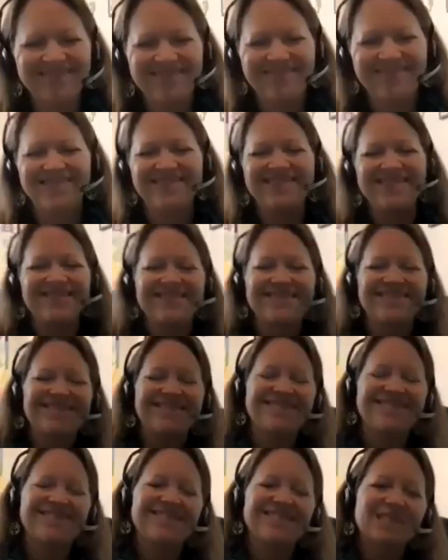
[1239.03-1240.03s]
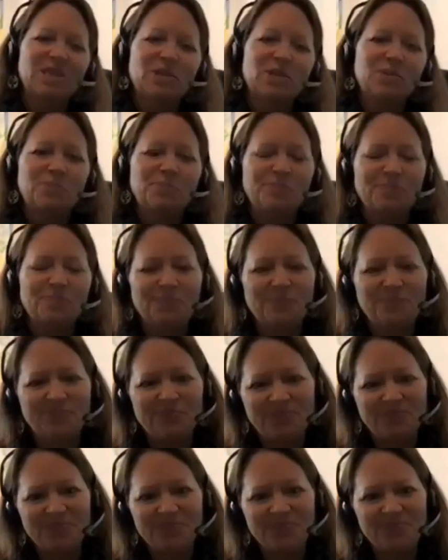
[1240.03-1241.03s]
up in Washington,
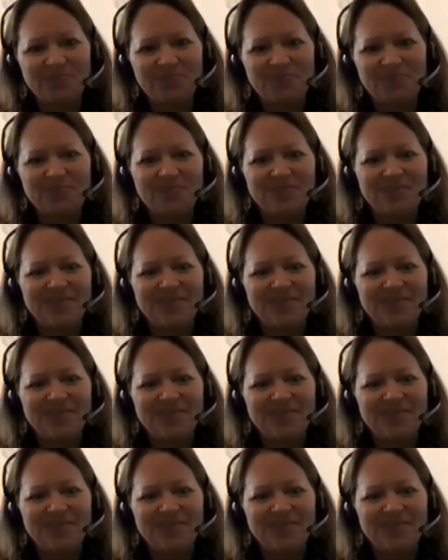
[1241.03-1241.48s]
D.C. in